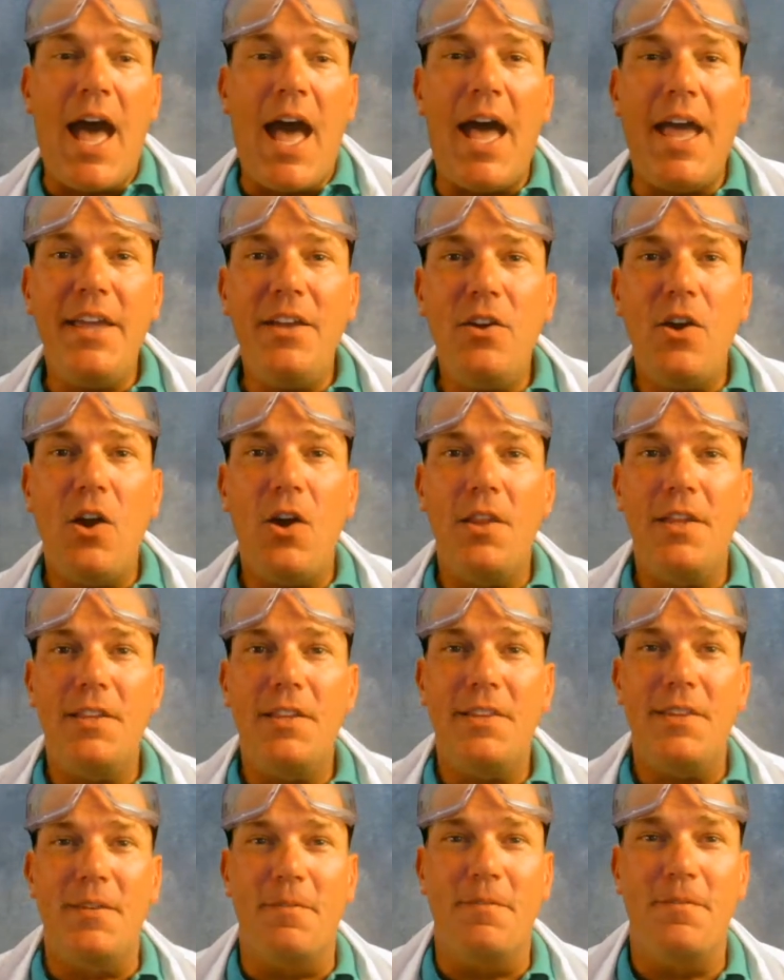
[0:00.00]
I call
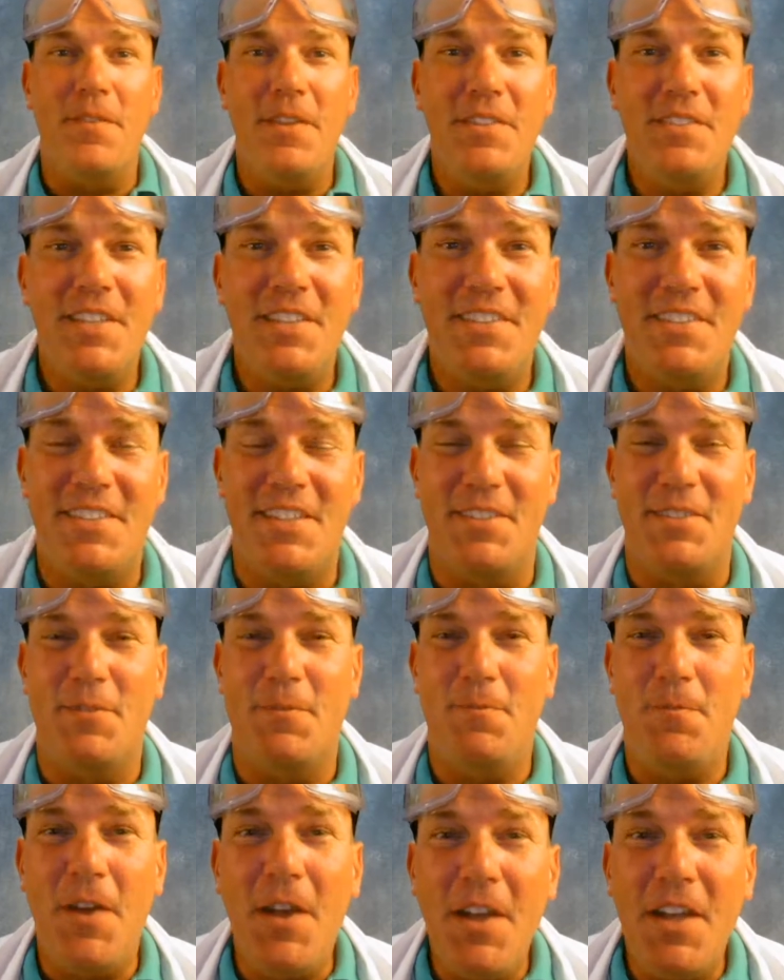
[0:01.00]
it the physics is
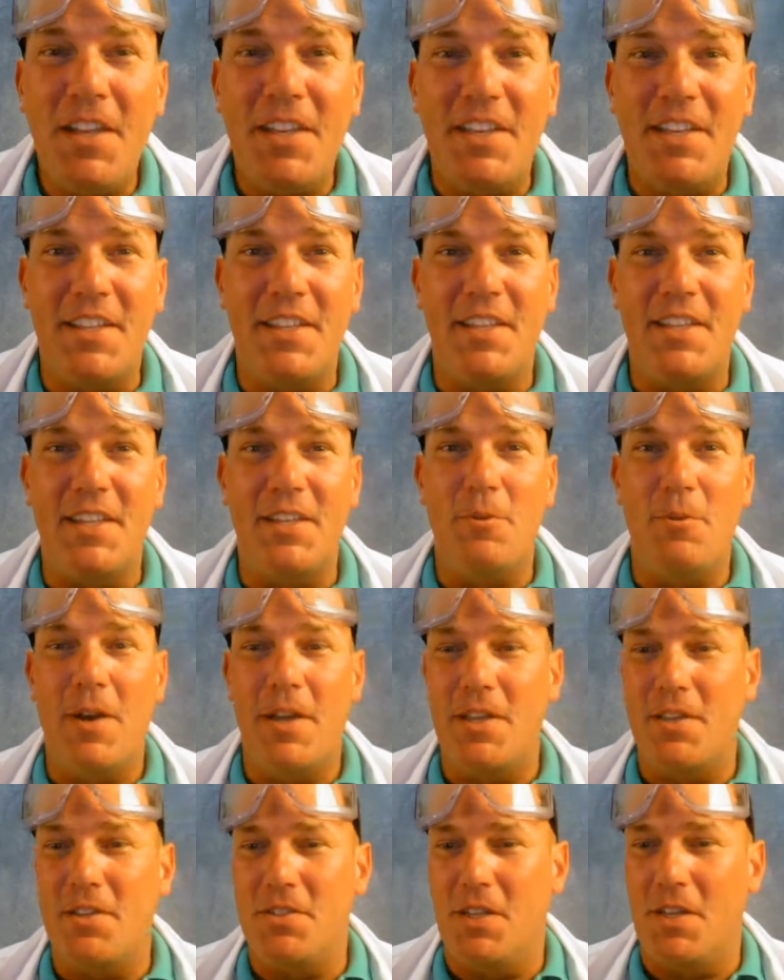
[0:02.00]
fun
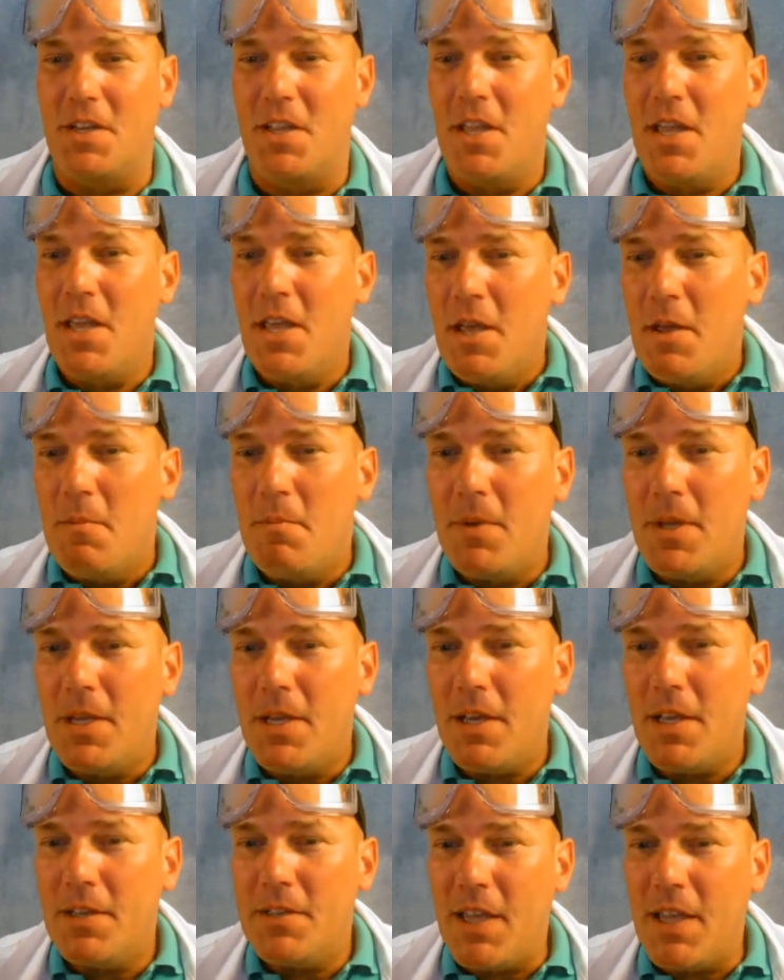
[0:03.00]
equation
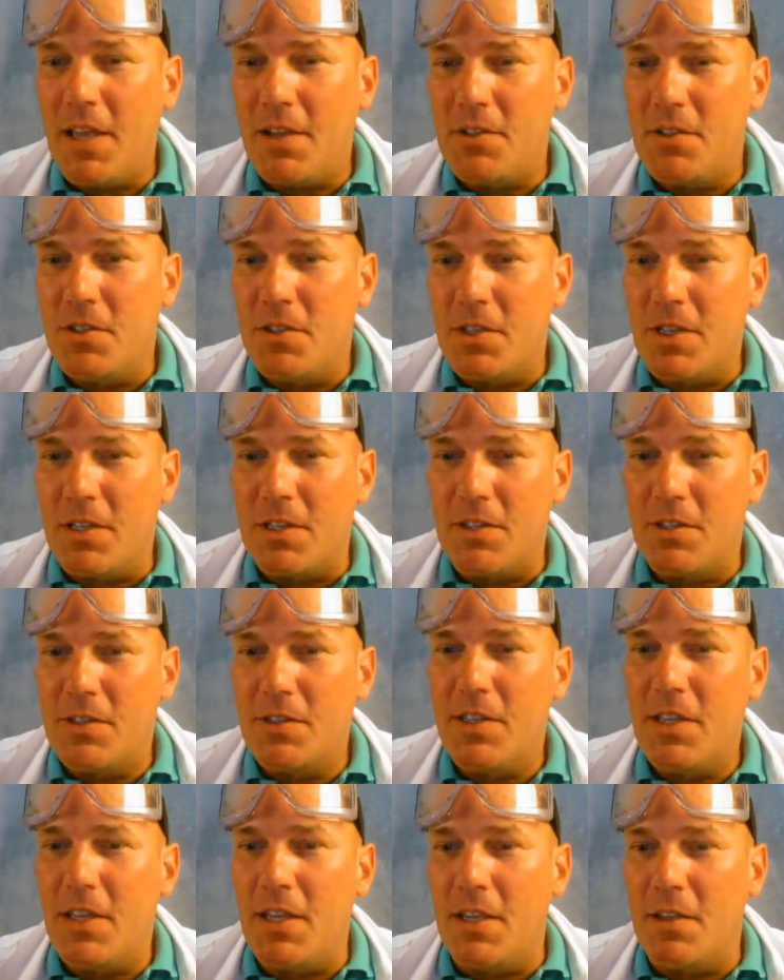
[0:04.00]
because, as you can
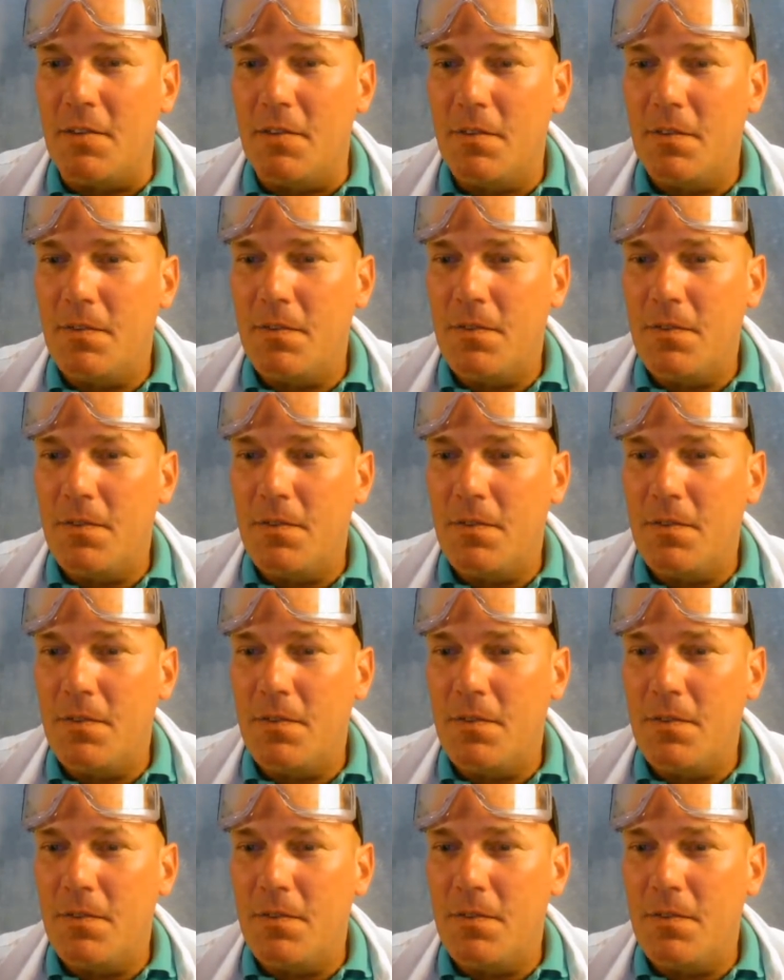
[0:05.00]
see,